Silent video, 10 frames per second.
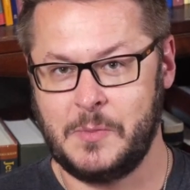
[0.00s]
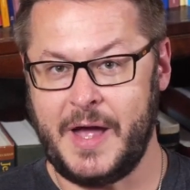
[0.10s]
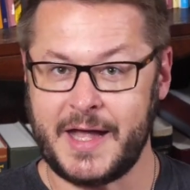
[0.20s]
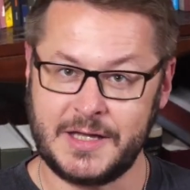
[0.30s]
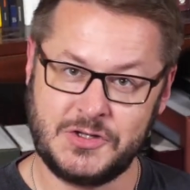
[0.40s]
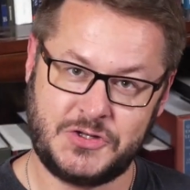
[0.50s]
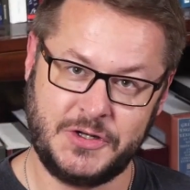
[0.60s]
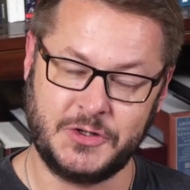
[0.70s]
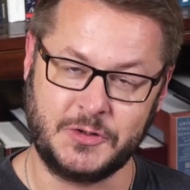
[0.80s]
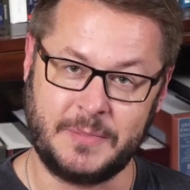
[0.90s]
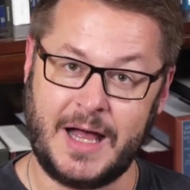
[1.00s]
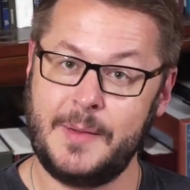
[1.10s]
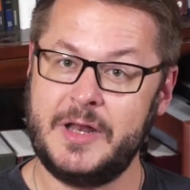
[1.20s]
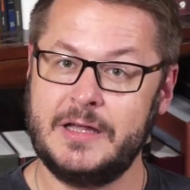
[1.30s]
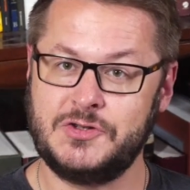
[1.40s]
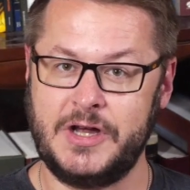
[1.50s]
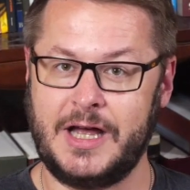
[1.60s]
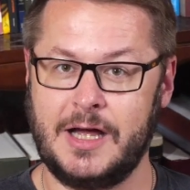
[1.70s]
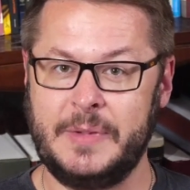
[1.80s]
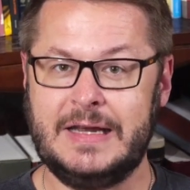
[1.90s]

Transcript: Back in June, Muhammad Hijab,